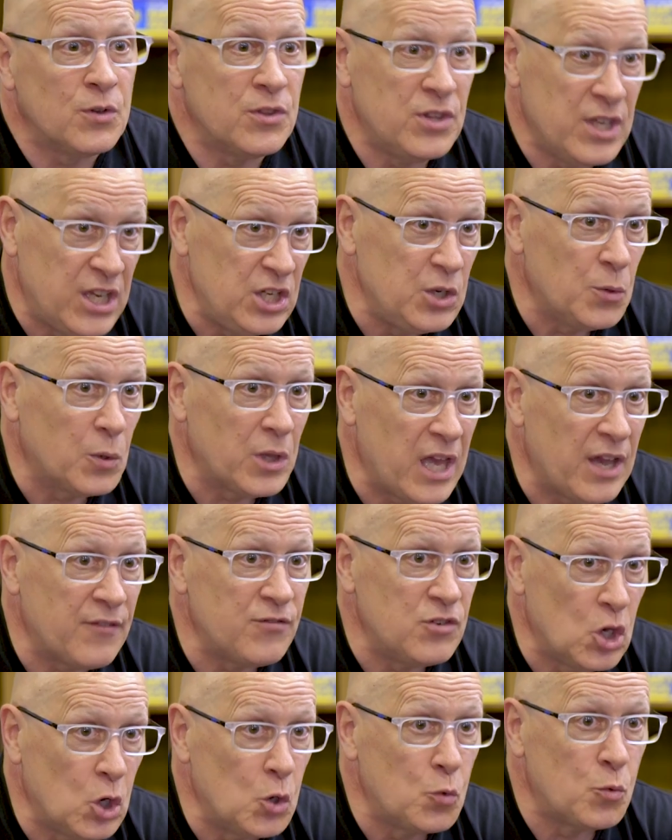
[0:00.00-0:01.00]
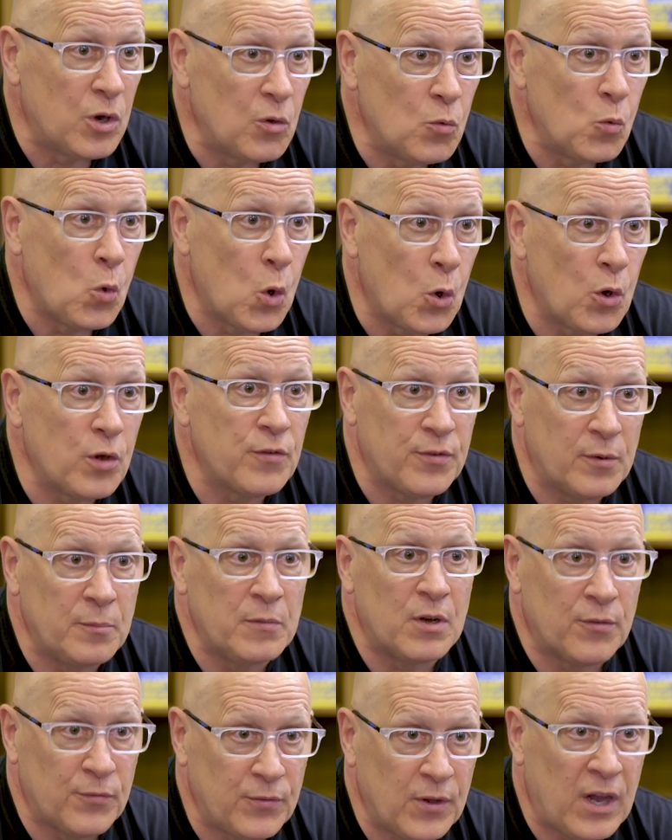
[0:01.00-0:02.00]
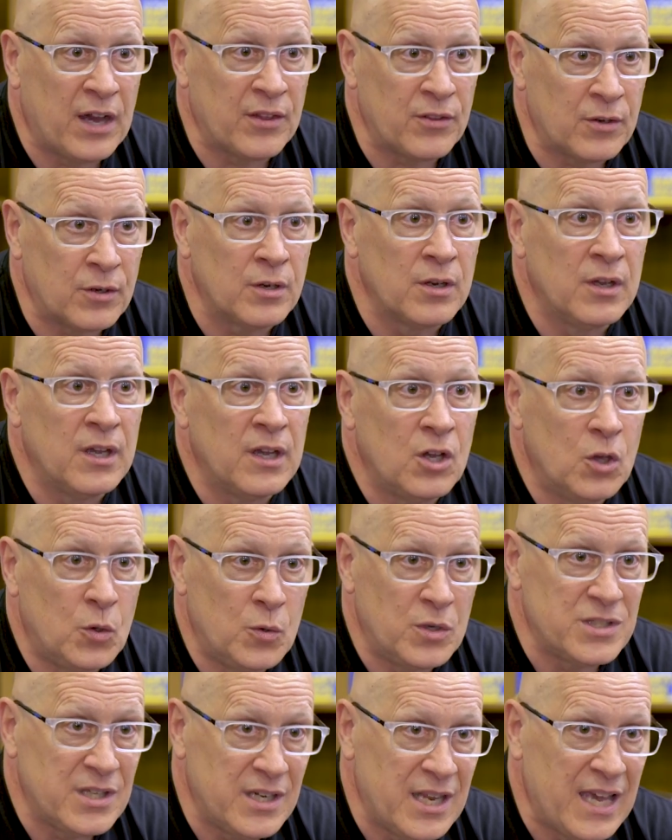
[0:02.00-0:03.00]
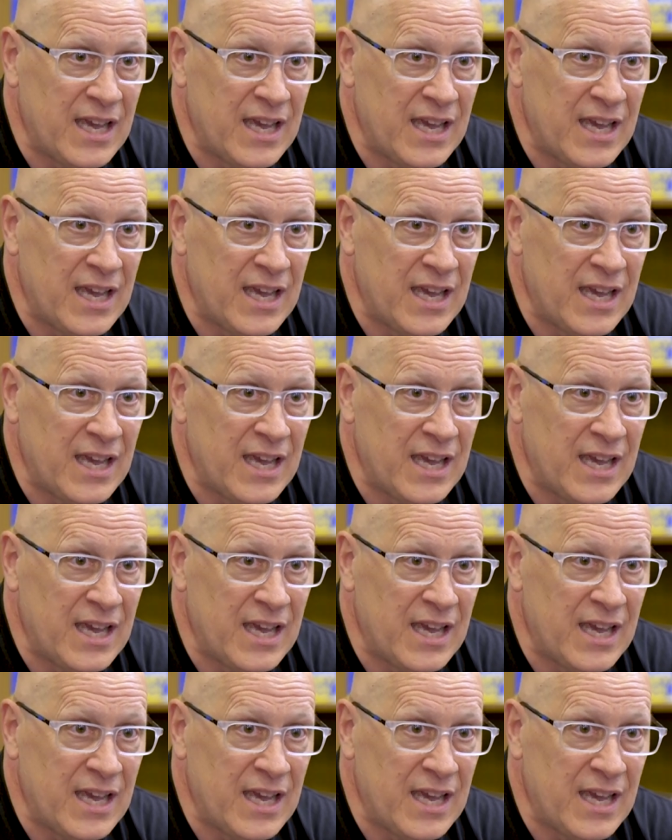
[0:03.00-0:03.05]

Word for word: for then you will have no reward from your Father who is in